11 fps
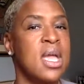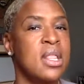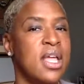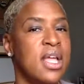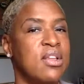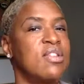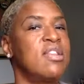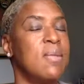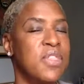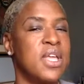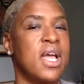that there's
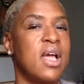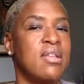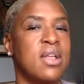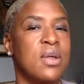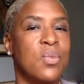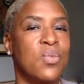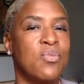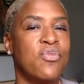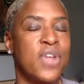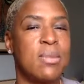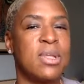something else that
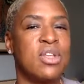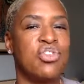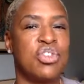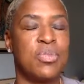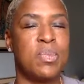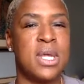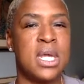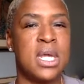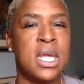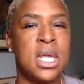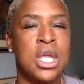families should
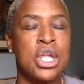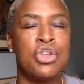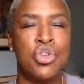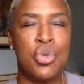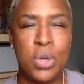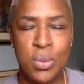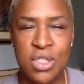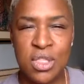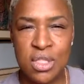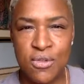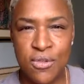be doing
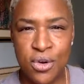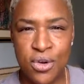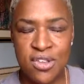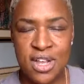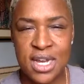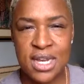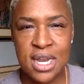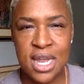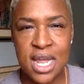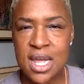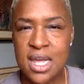within the first 90
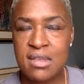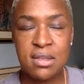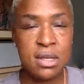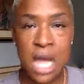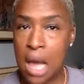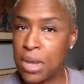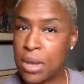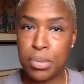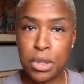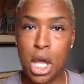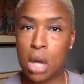days, comment
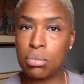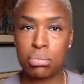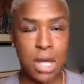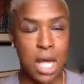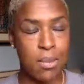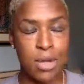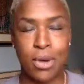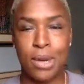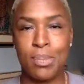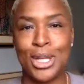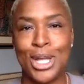below, comment
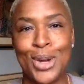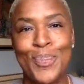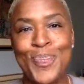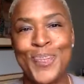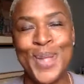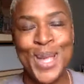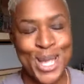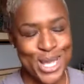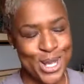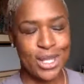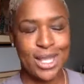right below.
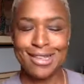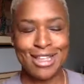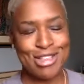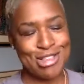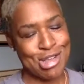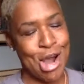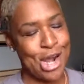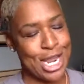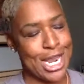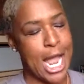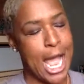So let's get
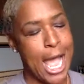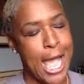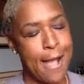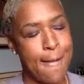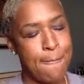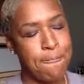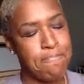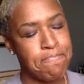started. The